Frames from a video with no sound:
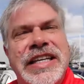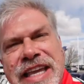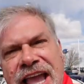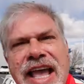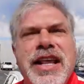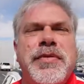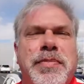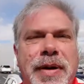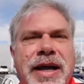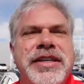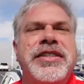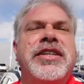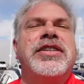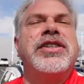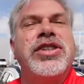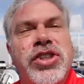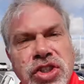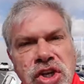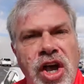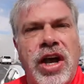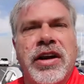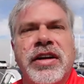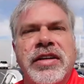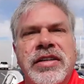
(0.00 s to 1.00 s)
Gas prices
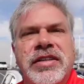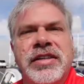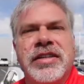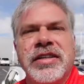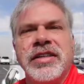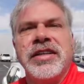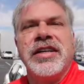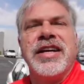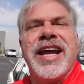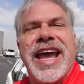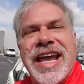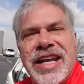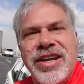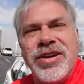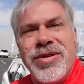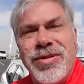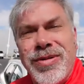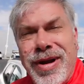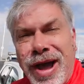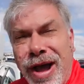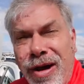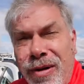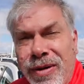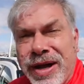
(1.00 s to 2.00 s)
suck, and you
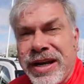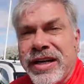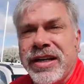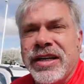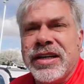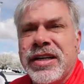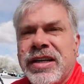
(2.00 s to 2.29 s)
know it.